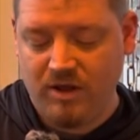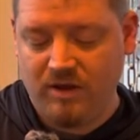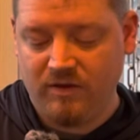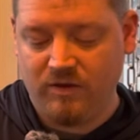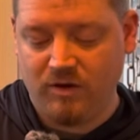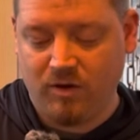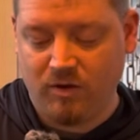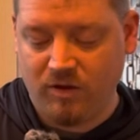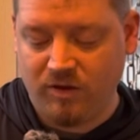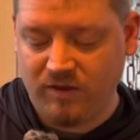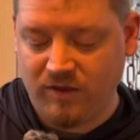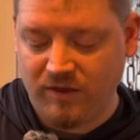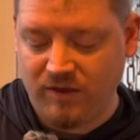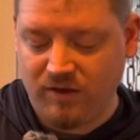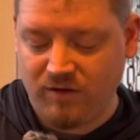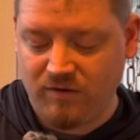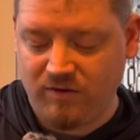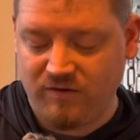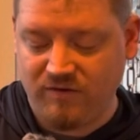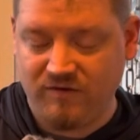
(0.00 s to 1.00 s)
The only thing that
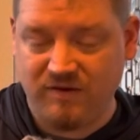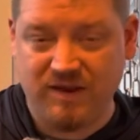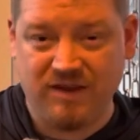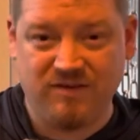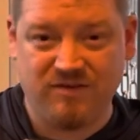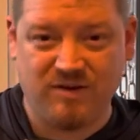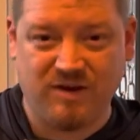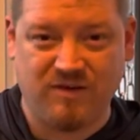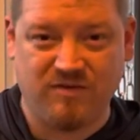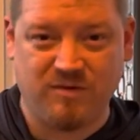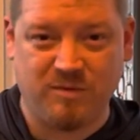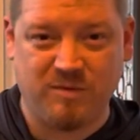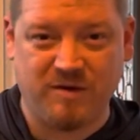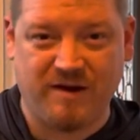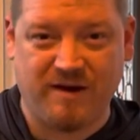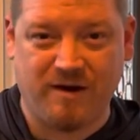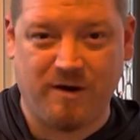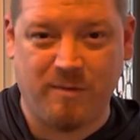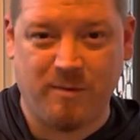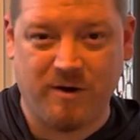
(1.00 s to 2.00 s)
you can see is you have some
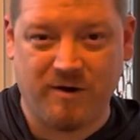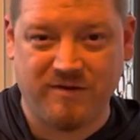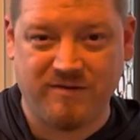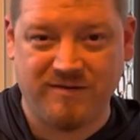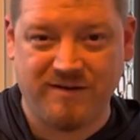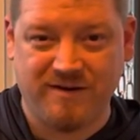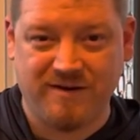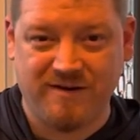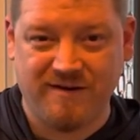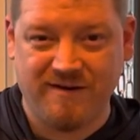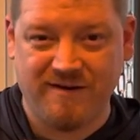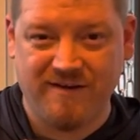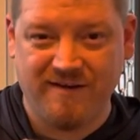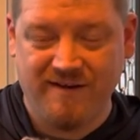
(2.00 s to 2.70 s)
tire marks here.